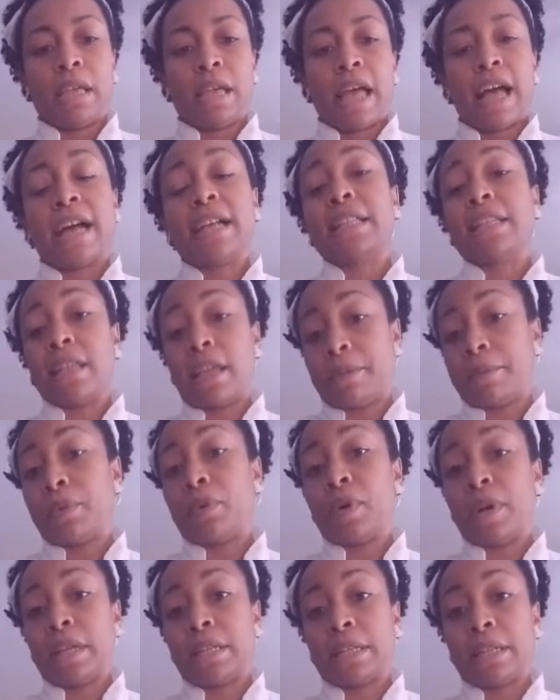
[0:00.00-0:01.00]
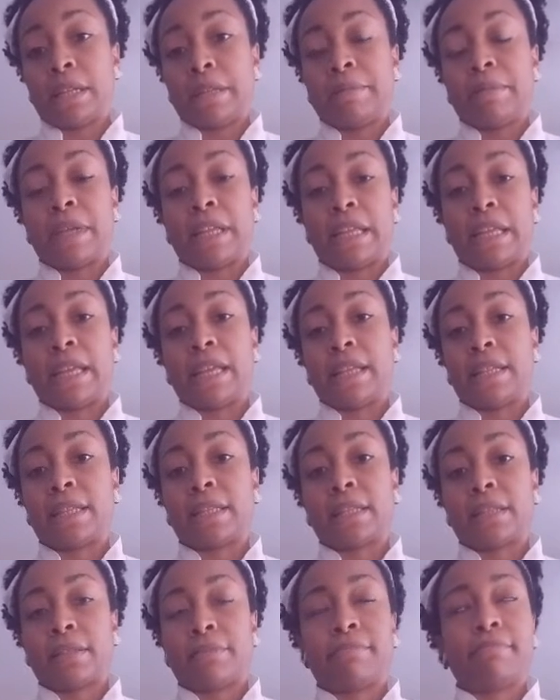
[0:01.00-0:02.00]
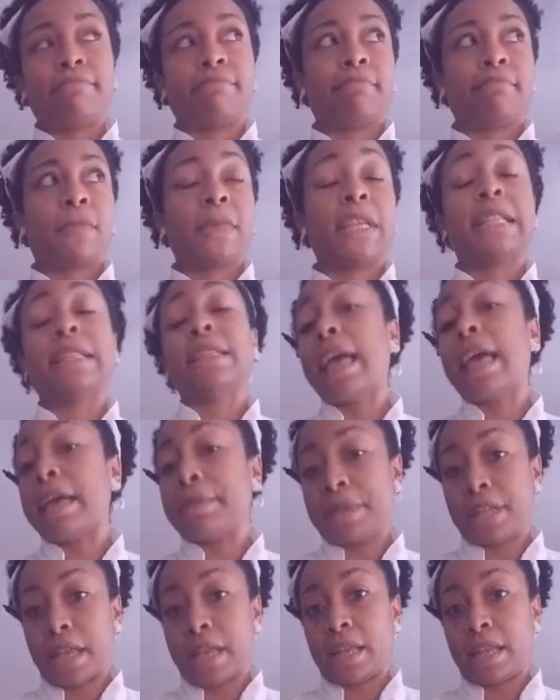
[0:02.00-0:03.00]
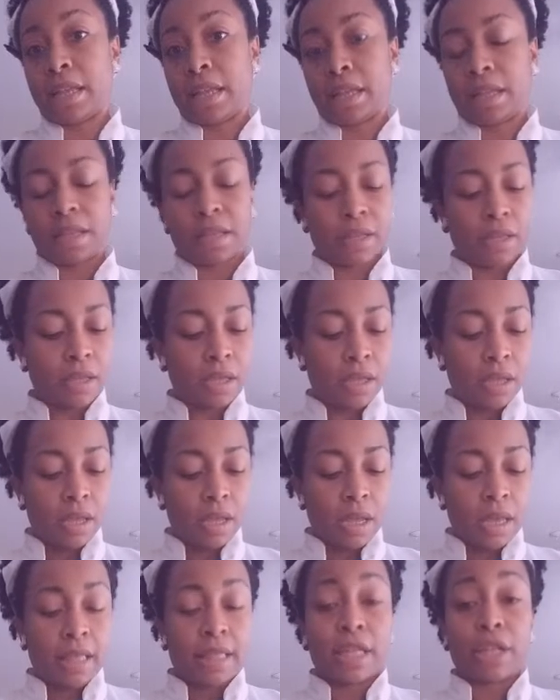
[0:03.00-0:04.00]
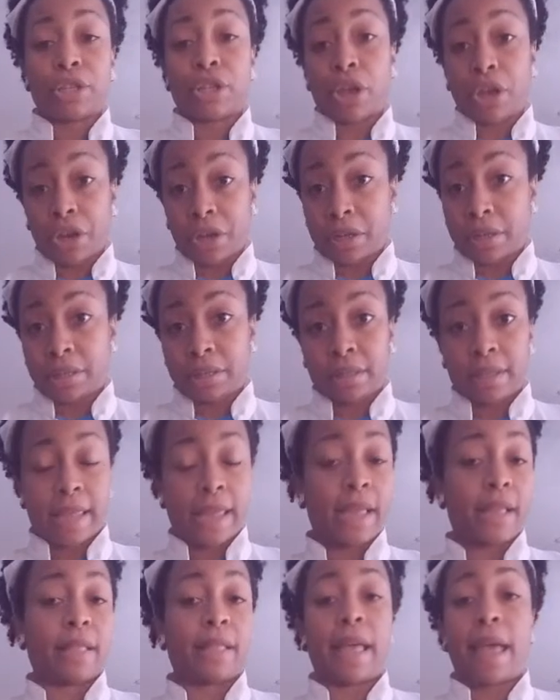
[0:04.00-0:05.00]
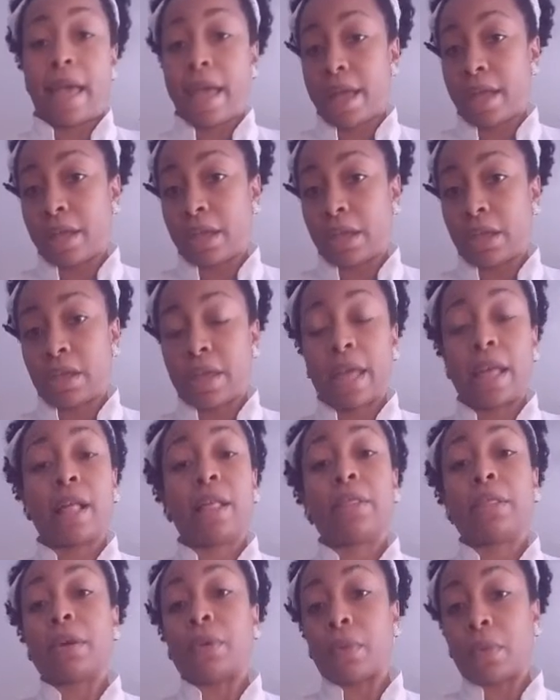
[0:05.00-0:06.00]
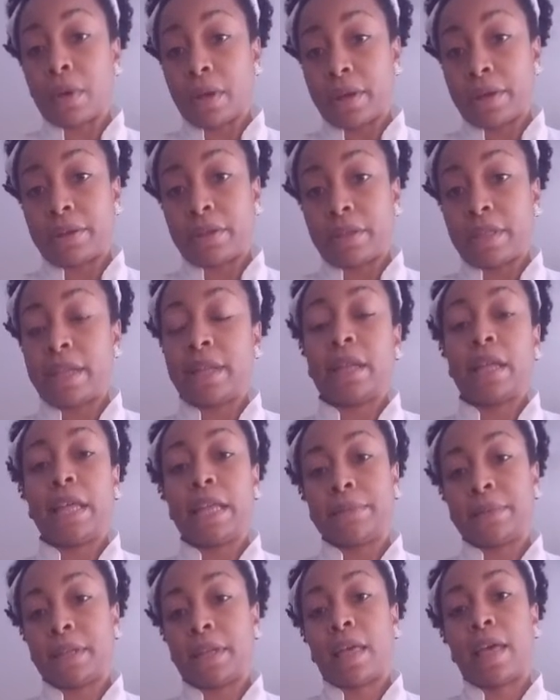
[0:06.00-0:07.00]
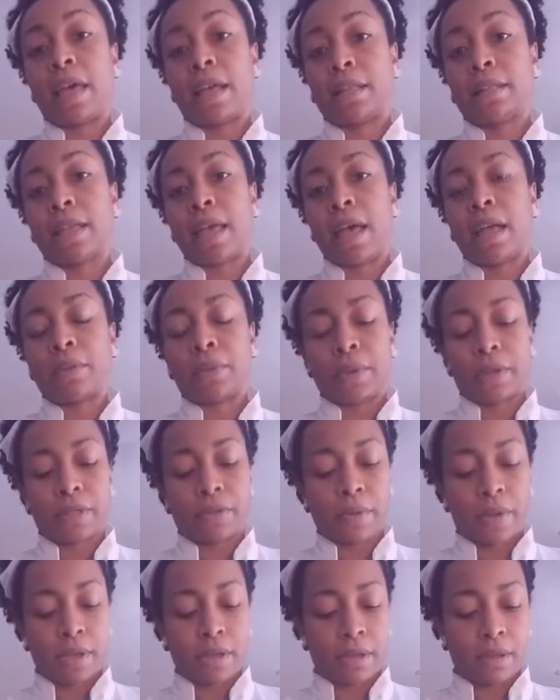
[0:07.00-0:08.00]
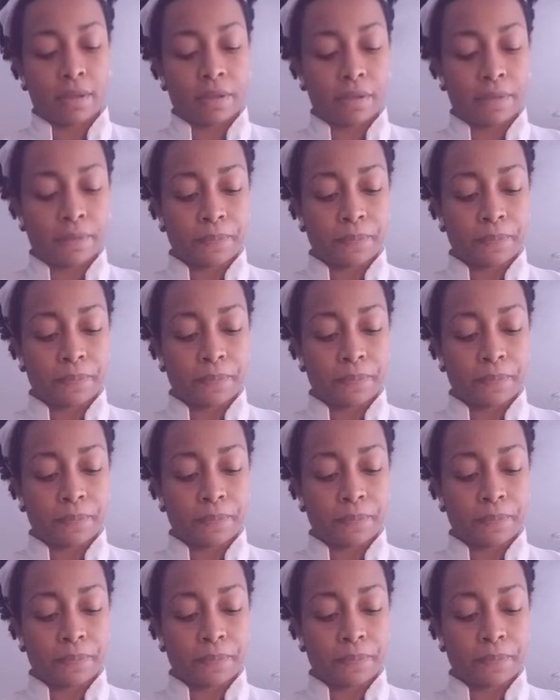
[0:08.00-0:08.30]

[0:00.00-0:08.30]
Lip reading: I say poison, but it has contaminated the dirt in the air and the water that it comes in contact with, right?